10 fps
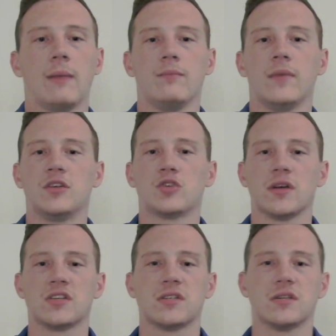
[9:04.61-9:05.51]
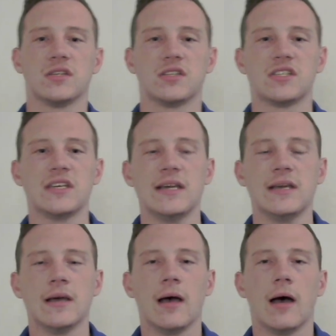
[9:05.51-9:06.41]
am interested to
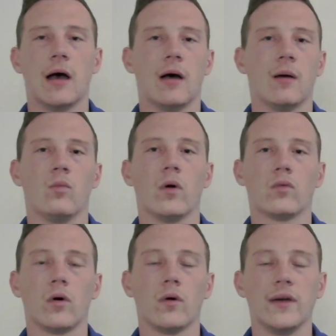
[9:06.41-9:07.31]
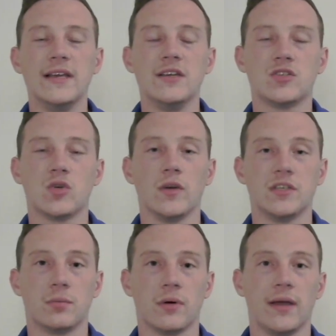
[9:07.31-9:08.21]
see um, what role he's going
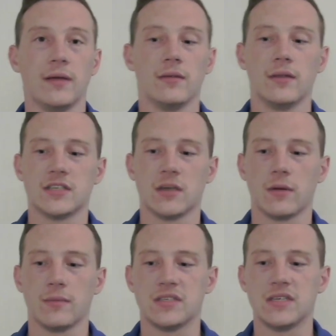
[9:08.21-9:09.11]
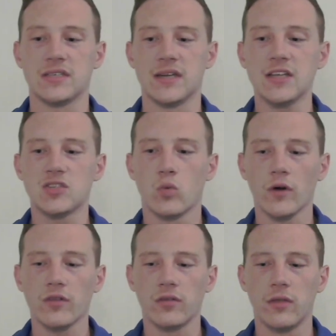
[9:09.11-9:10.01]
to play this upcoming season. It's
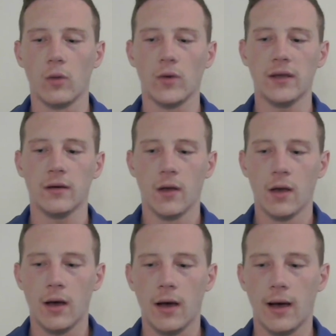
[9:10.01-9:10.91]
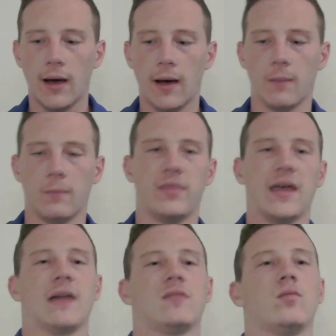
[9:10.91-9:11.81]
worth noting um,
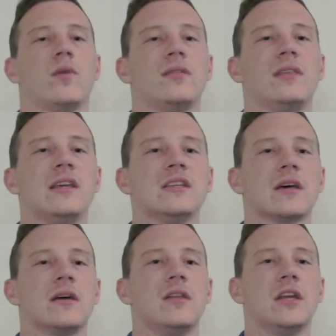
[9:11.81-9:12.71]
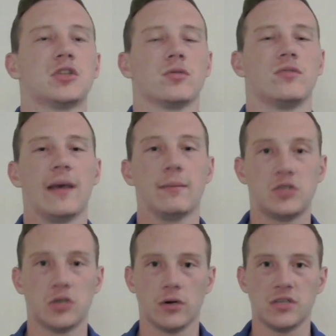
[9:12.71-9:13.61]
that with these initial depth
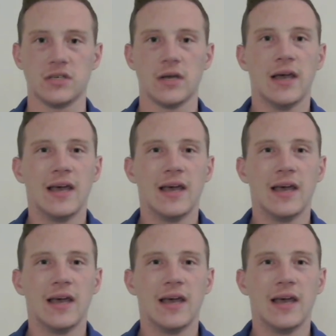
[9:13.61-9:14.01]
charts,